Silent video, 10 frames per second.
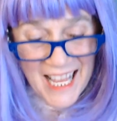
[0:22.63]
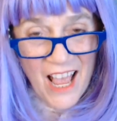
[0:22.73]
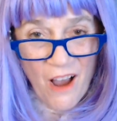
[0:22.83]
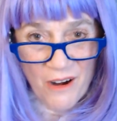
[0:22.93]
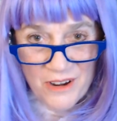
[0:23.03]

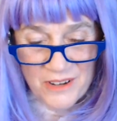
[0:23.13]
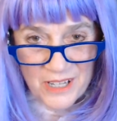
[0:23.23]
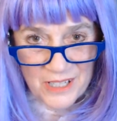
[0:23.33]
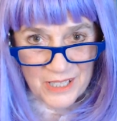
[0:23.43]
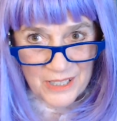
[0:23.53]
Or you
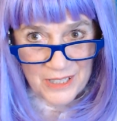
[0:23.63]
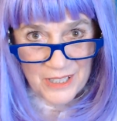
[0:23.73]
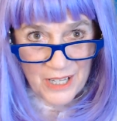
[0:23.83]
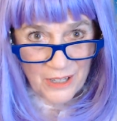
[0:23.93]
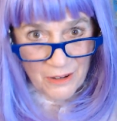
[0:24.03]

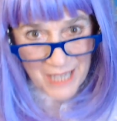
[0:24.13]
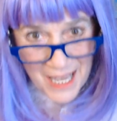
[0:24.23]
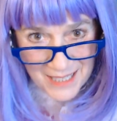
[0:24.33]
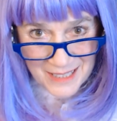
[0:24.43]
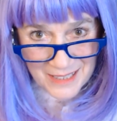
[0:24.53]
can go down
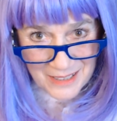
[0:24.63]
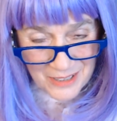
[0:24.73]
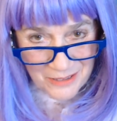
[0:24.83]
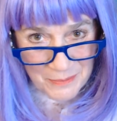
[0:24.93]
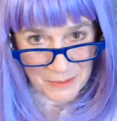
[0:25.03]
in the
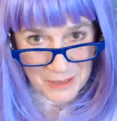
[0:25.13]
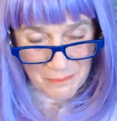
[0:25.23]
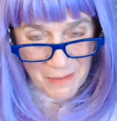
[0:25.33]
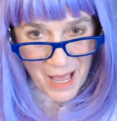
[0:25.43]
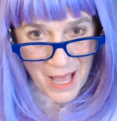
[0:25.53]
description
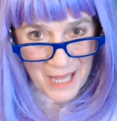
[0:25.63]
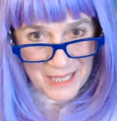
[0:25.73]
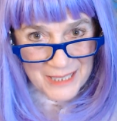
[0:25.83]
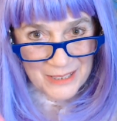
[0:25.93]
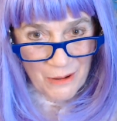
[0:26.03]

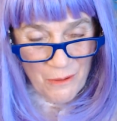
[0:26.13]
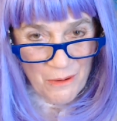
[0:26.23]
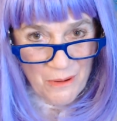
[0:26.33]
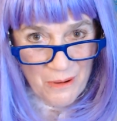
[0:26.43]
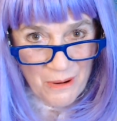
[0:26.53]
box,
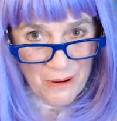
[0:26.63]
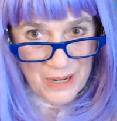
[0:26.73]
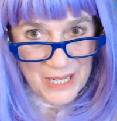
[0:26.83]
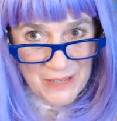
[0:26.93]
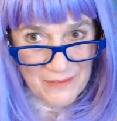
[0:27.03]
or
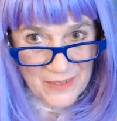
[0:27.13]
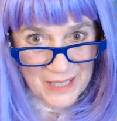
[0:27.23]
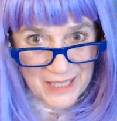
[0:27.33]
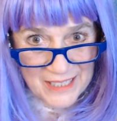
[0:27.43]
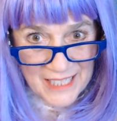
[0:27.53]

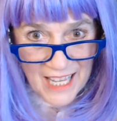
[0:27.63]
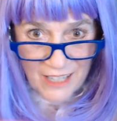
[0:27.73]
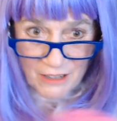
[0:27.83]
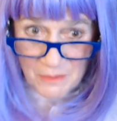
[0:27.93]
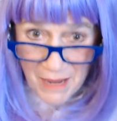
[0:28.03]
even
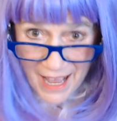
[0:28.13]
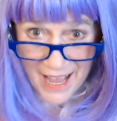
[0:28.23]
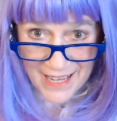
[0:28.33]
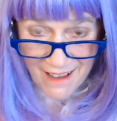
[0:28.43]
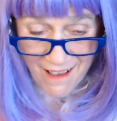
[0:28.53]
go to my
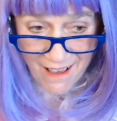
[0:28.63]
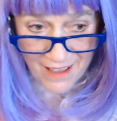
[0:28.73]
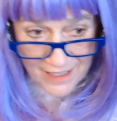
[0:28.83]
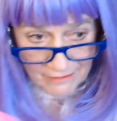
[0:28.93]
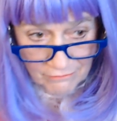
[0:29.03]

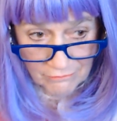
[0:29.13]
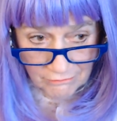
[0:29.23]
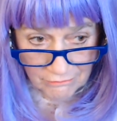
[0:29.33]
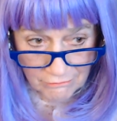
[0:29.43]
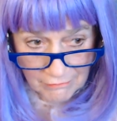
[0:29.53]
icon.
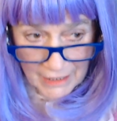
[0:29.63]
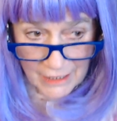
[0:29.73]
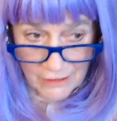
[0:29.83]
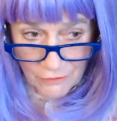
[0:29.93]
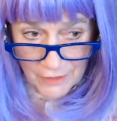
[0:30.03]
I think
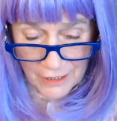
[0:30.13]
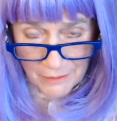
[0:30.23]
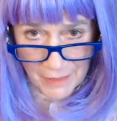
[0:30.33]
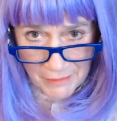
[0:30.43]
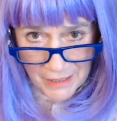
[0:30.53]
it's over here
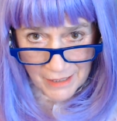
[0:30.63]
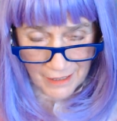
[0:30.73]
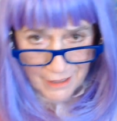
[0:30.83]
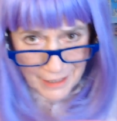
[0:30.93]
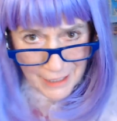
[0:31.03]
maybe.
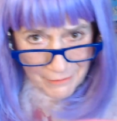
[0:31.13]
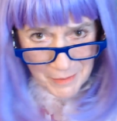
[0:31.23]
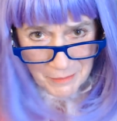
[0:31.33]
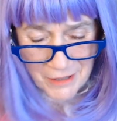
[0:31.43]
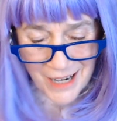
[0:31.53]
I can't remember.